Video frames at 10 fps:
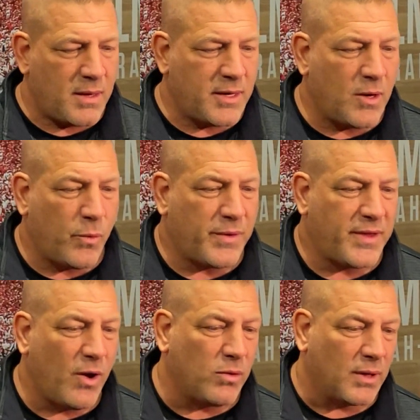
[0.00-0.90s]
You know, with the
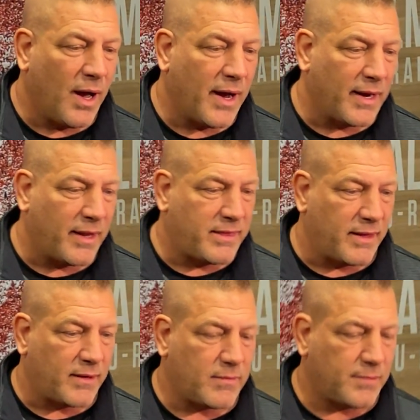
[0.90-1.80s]
O-line, I
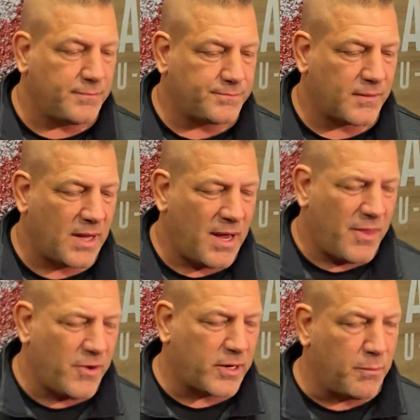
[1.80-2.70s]
think
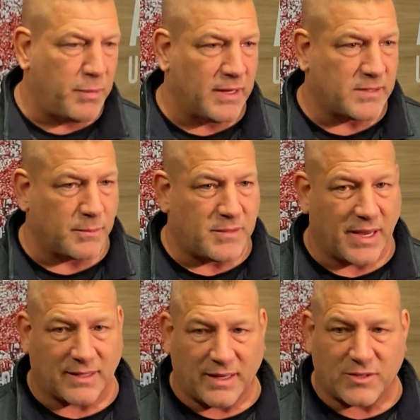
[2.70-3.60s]
there can be some technique